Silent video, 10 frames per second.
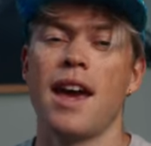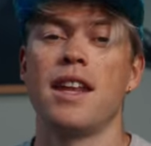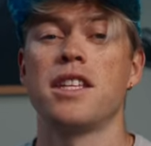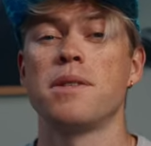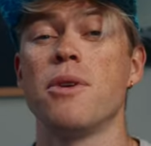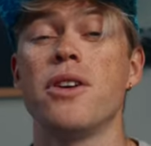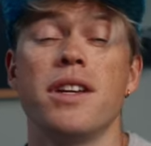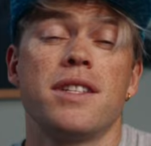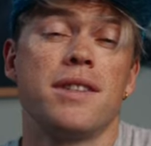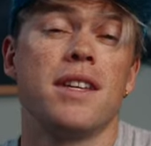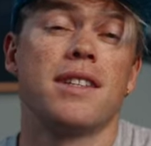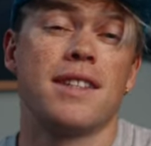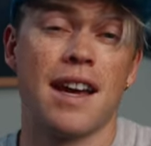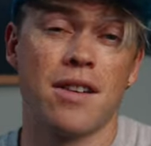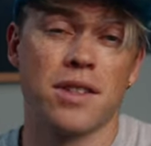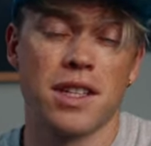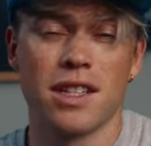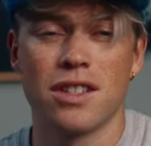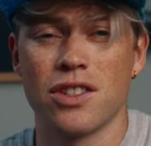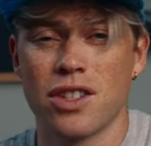And as smart as this sounds, and
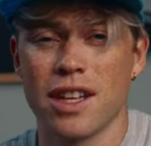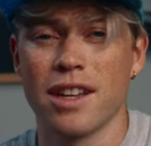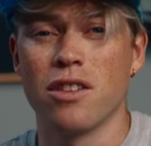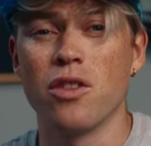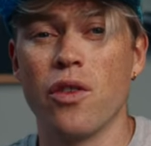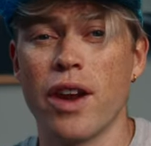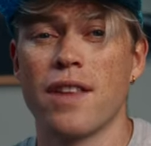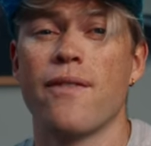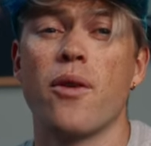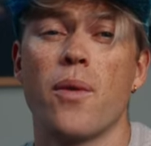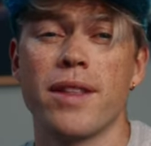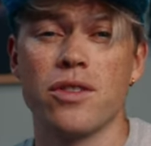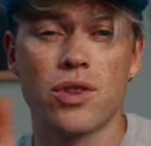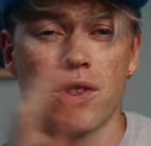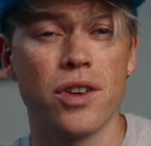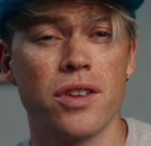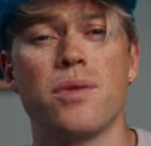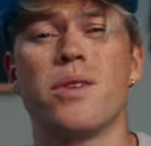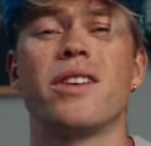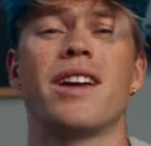it's just like great for when you start
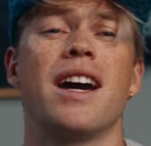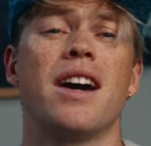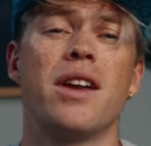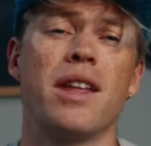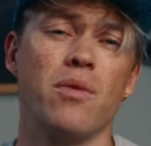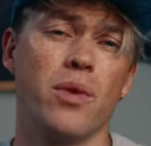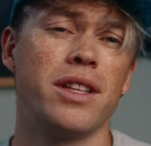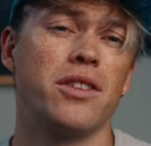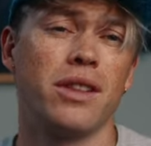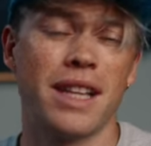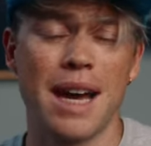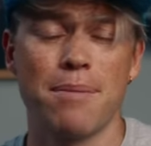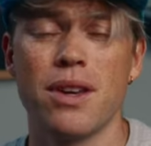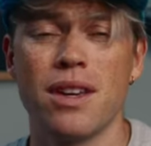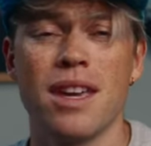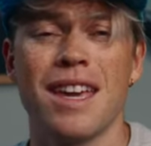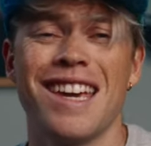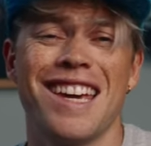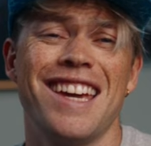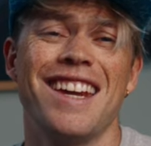your workout and when you're lapping,
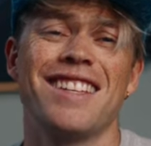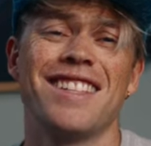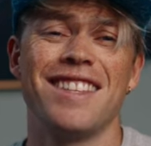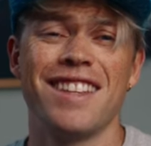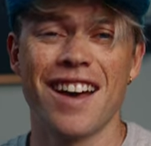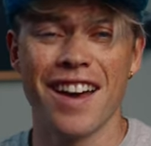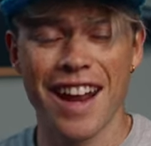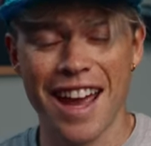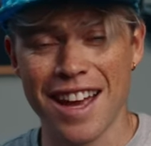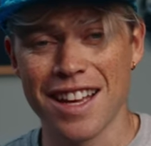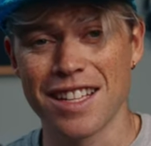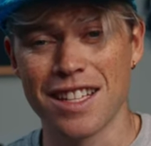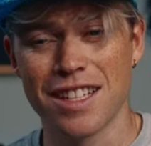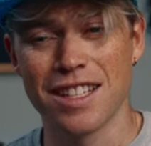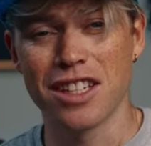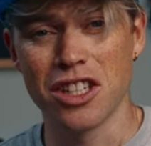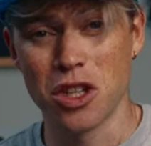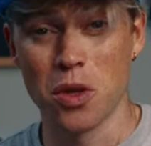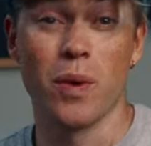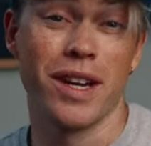it is not as
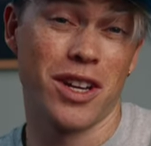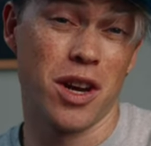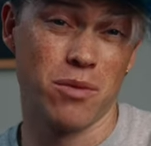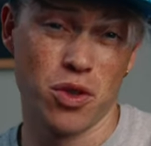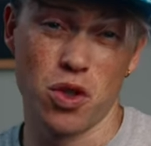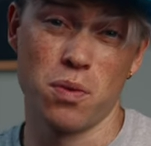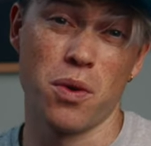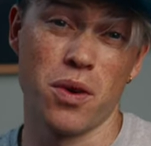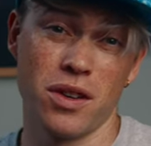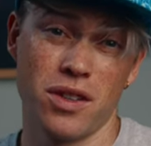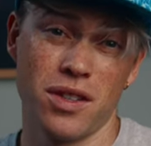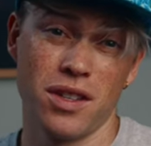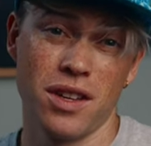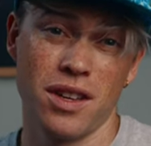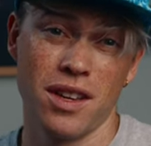good when it comes to sports.